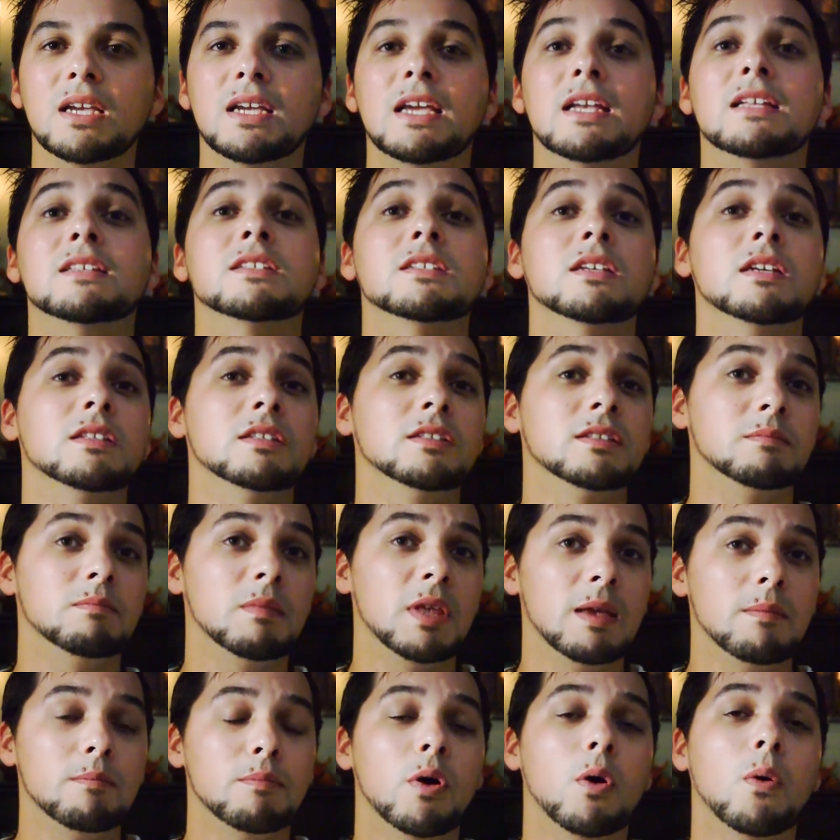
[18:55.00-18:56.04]
It's
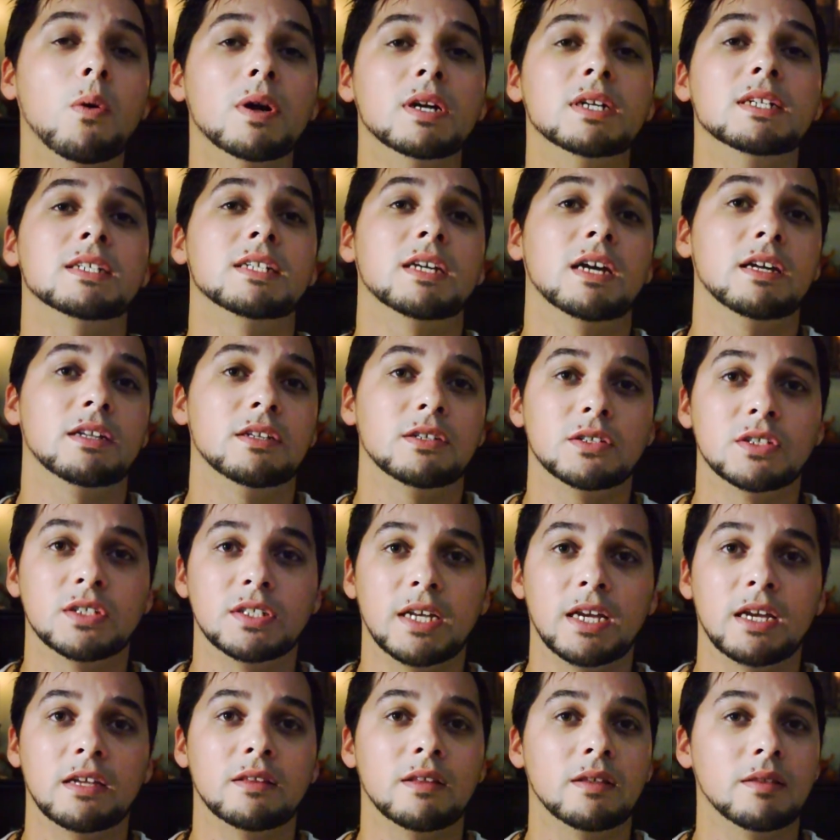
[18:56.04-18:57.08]
important to
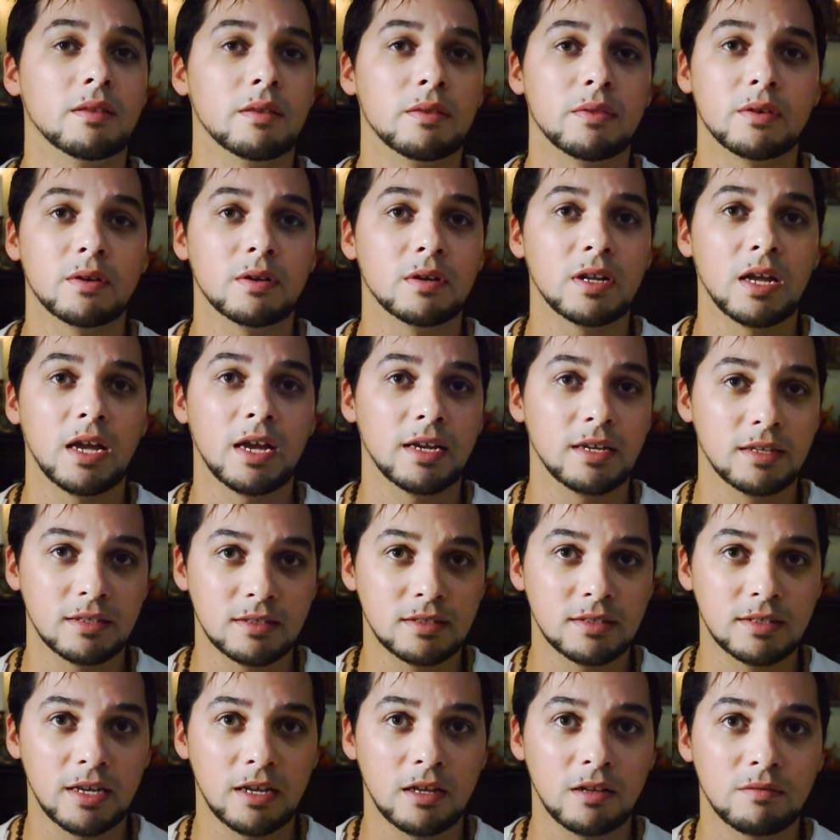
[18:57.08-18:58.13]
understand that the third eye
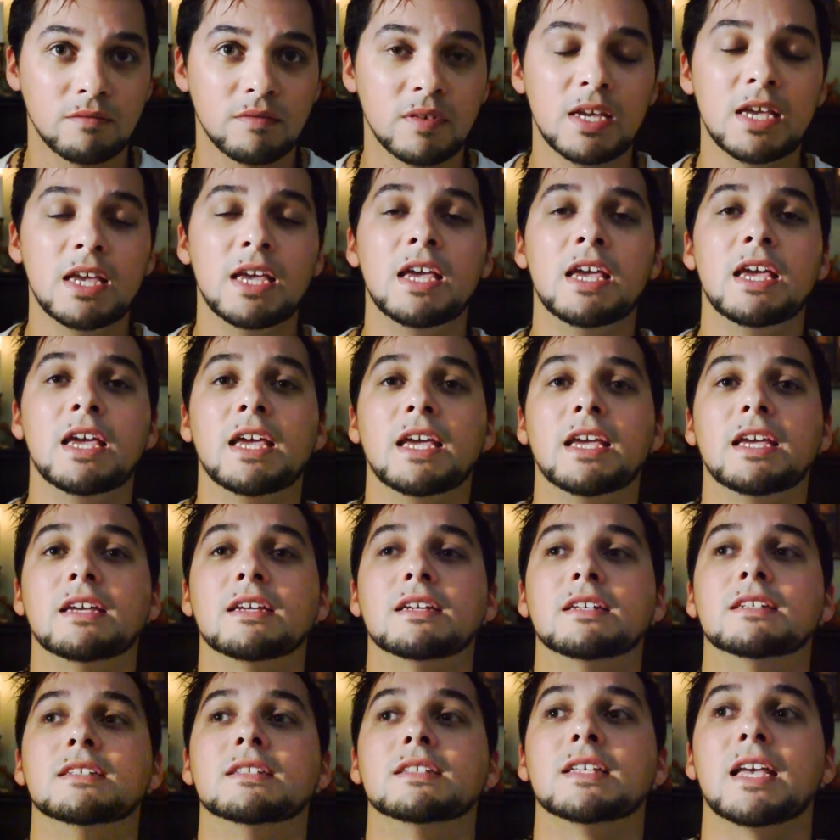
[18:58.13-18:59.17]
itself
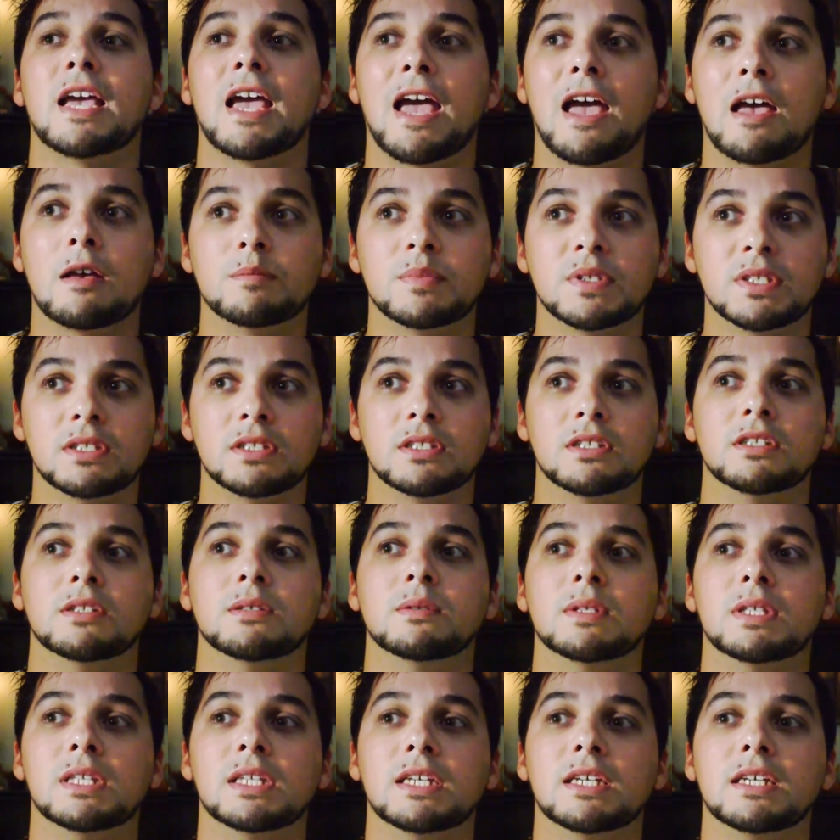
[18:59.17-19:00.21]
is
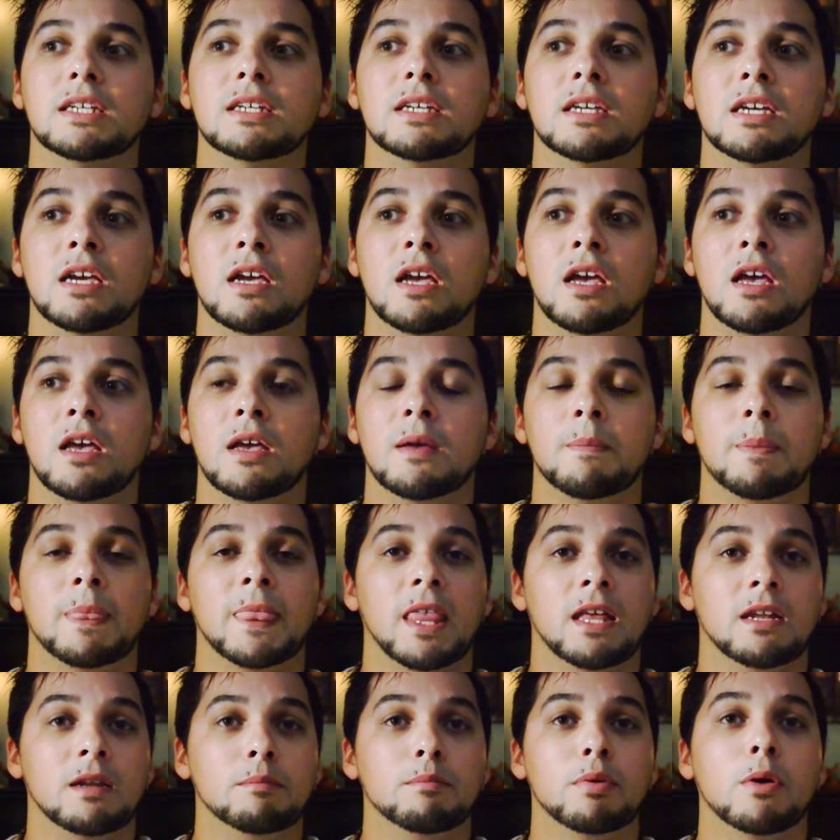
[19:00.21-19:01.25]
absolutely
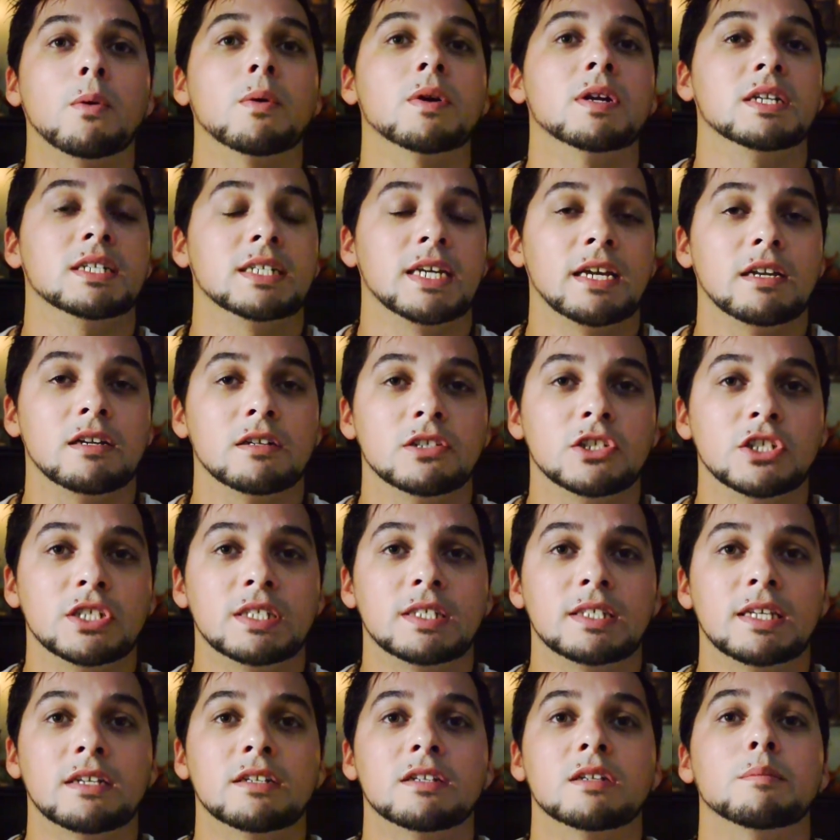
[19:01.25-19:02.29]
an important energy
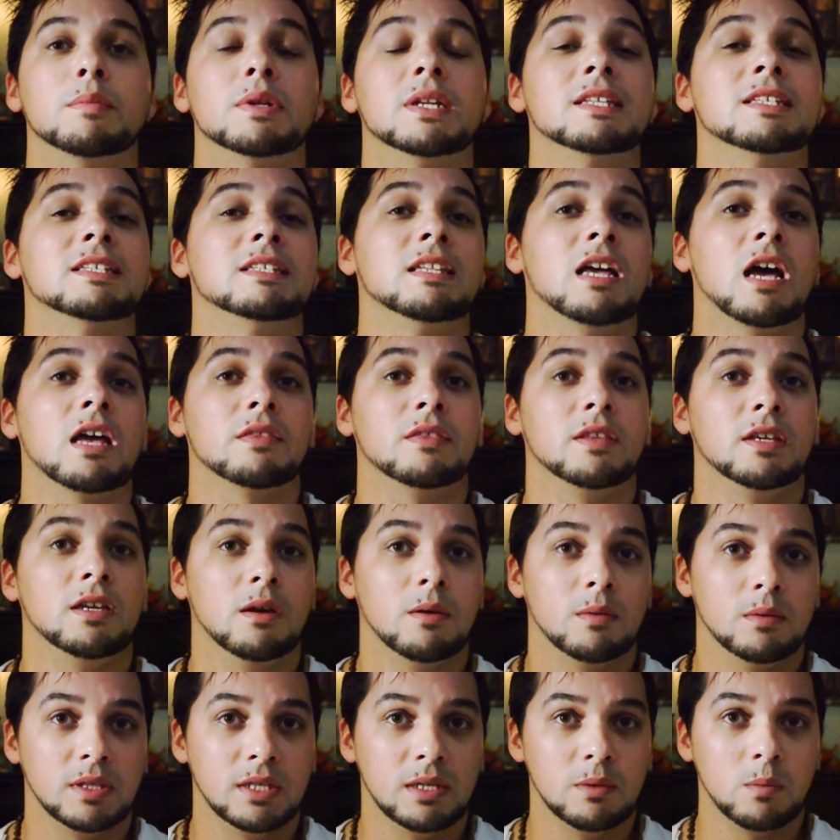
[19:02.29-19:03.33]
center, but it's not the
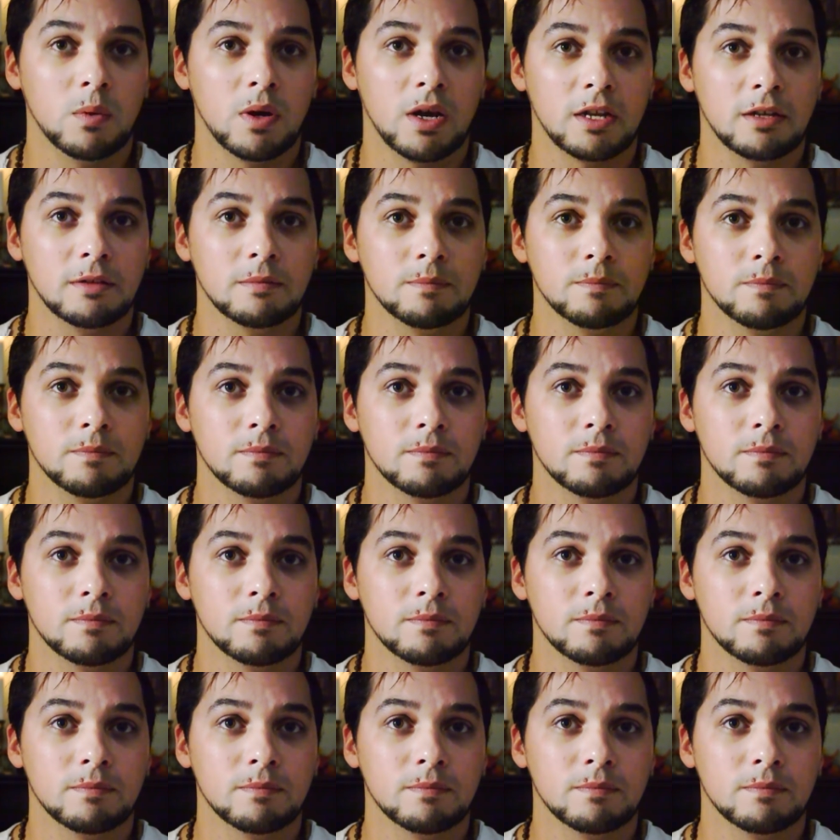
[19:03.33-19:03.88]
only one,